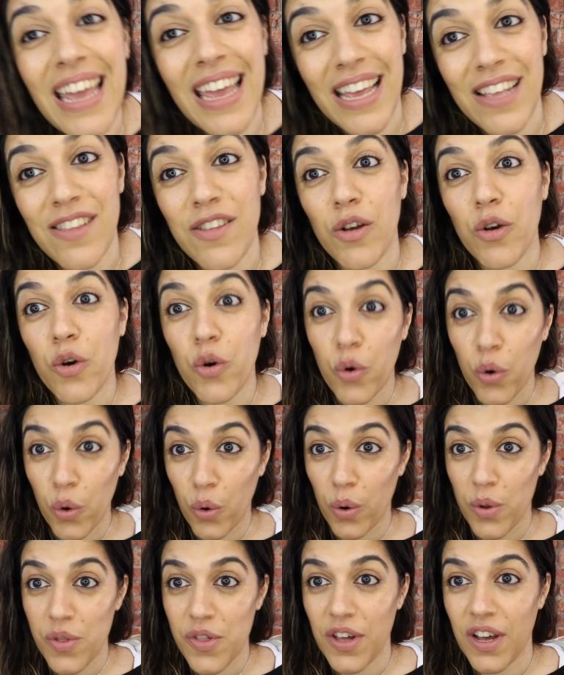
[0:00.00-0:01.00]
is
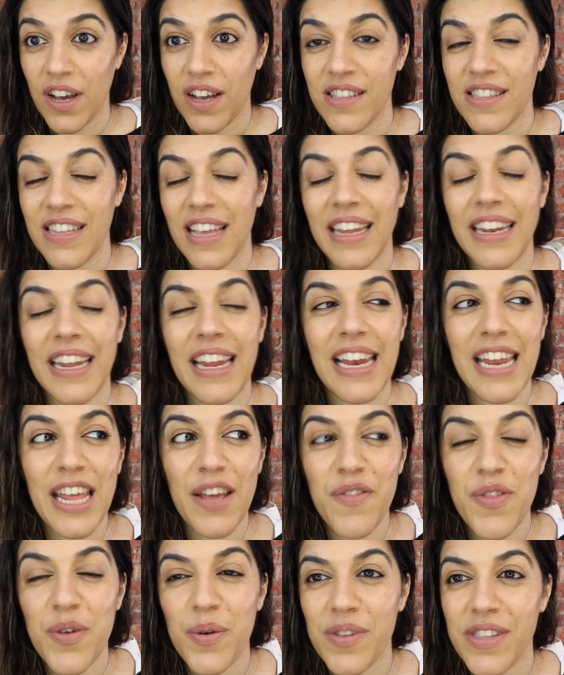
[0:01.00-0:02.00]
gorgeous and it
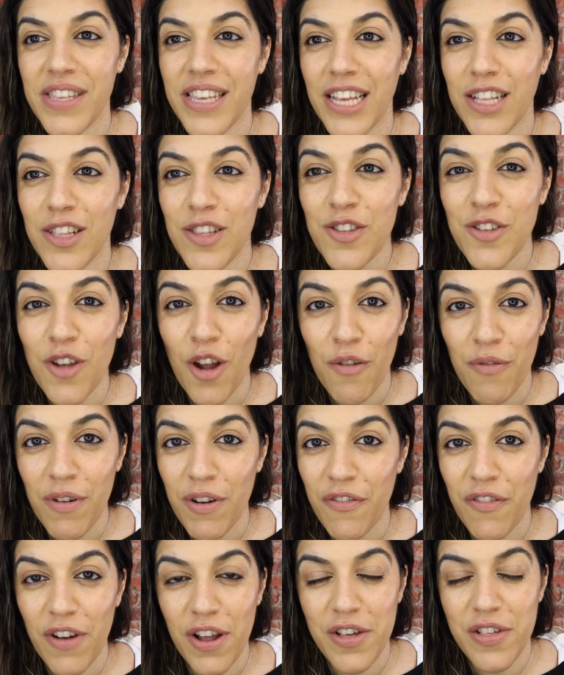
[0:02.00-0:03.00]
leaves your skin so
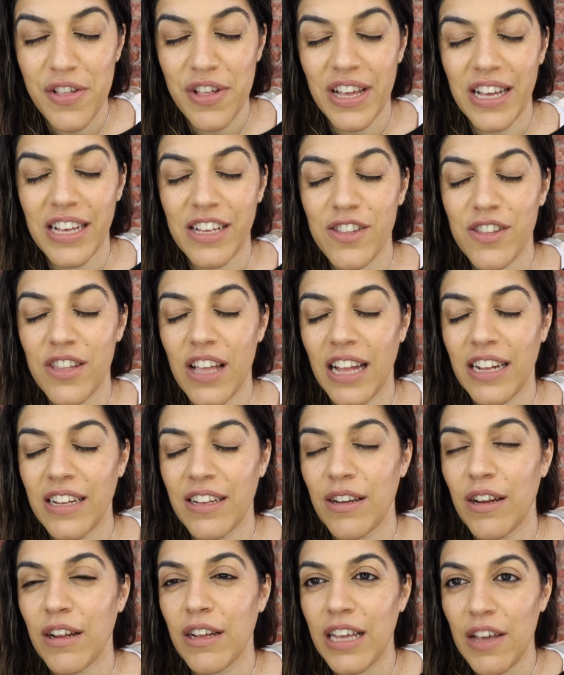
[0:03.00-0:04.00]
refreshing
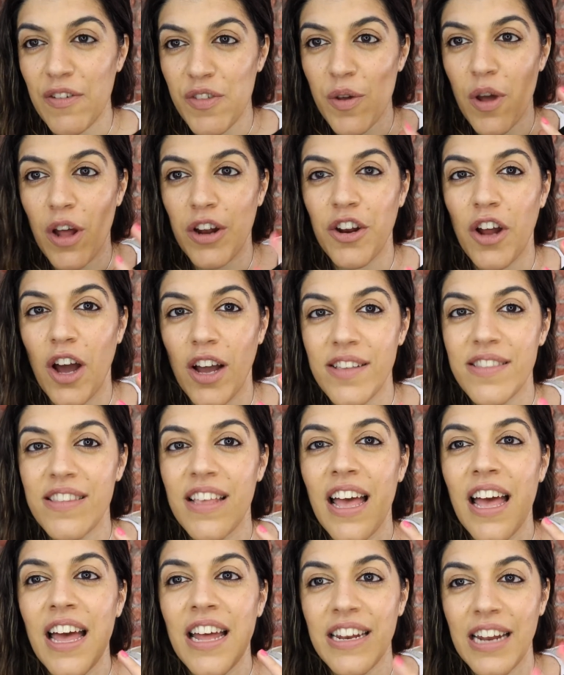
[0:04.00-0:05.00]
and gives you a nice
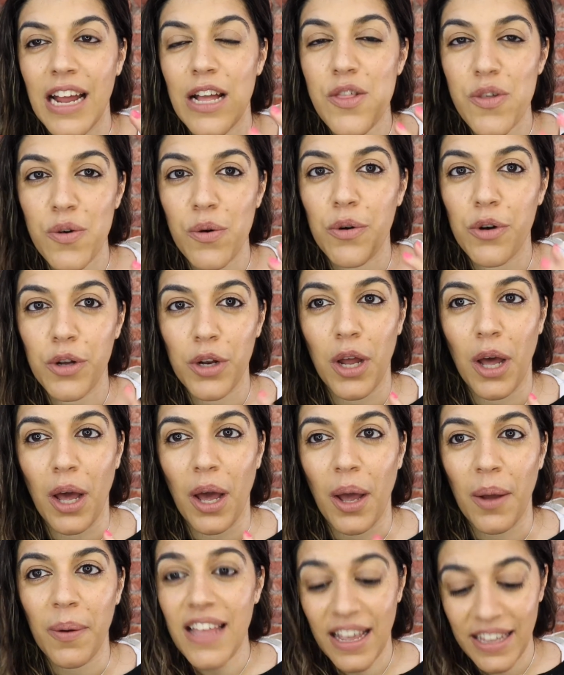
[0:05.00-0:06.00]
natural
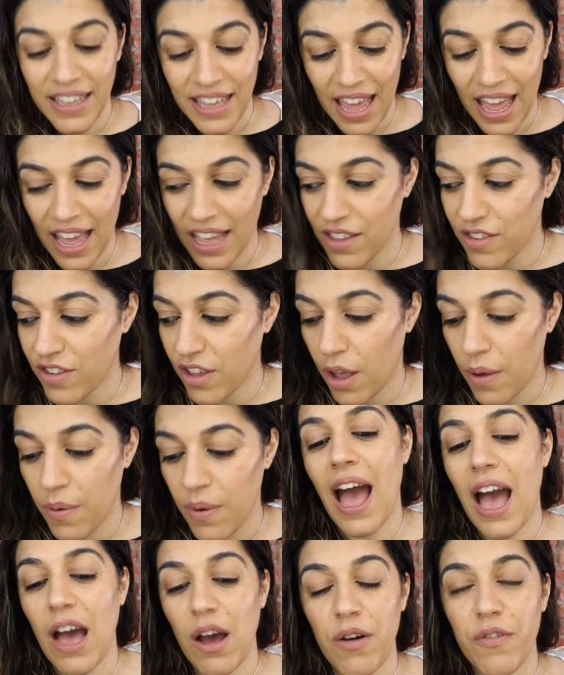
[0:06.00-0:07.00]
glow. So
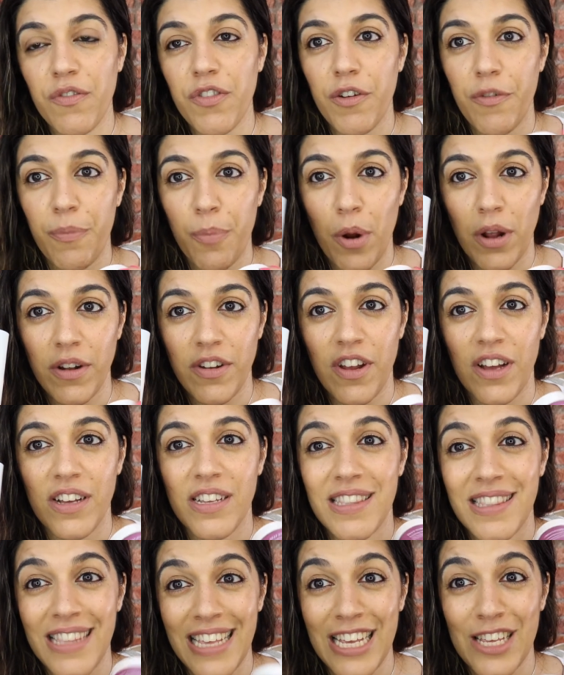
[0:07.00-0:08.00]
out of the
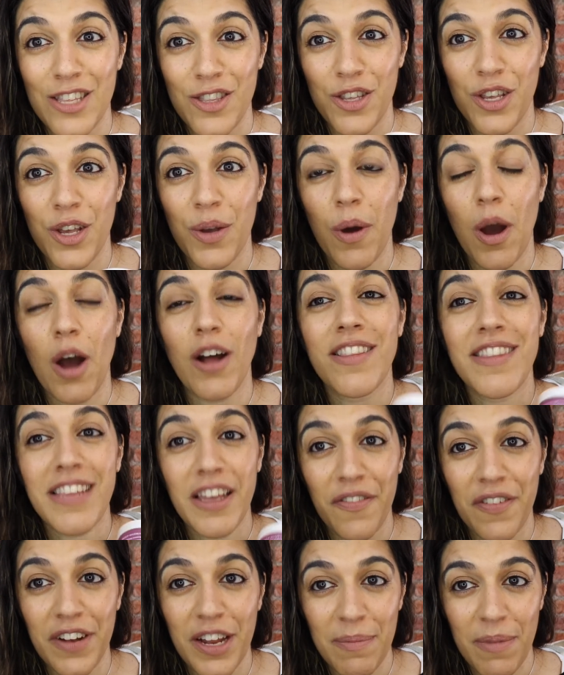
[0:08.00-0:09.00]
products, these two are
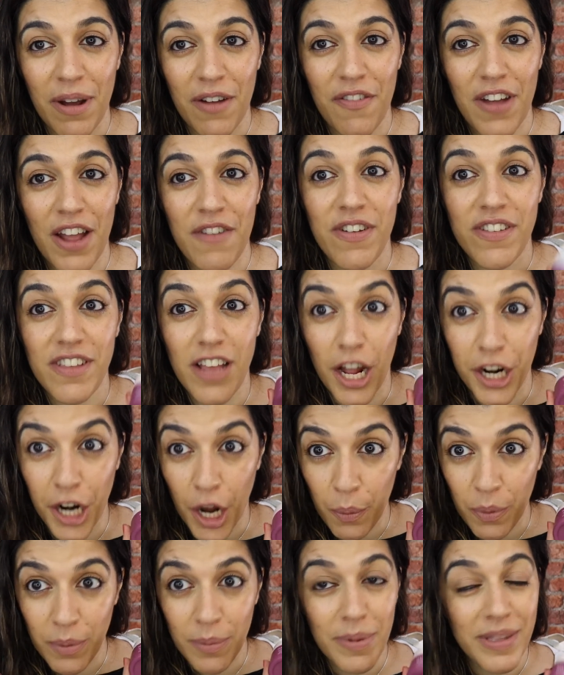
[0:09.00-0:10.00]
definitely my favorites and
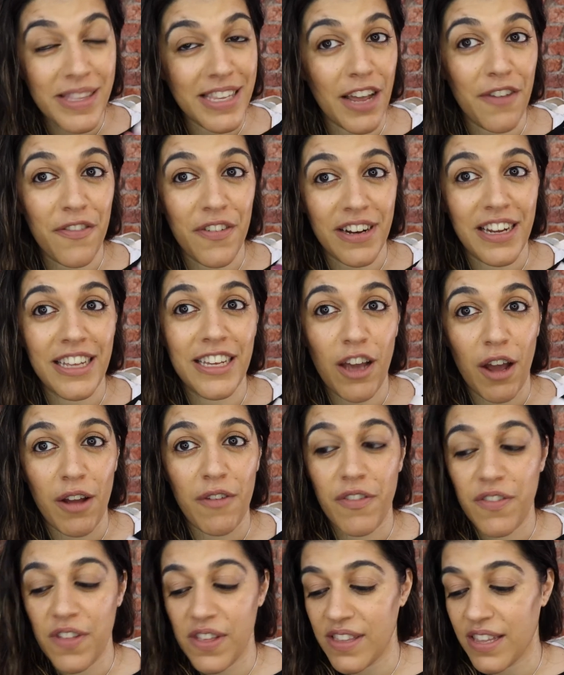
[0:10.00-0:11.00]
I will be definitely going
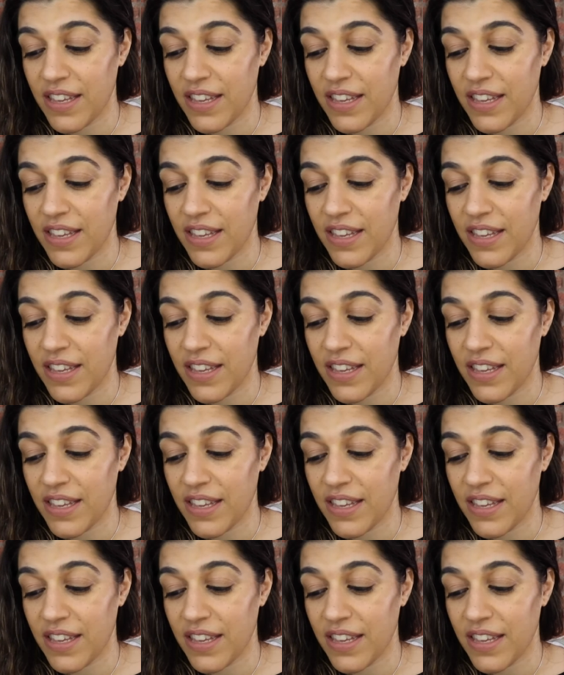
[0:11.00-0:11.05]
for this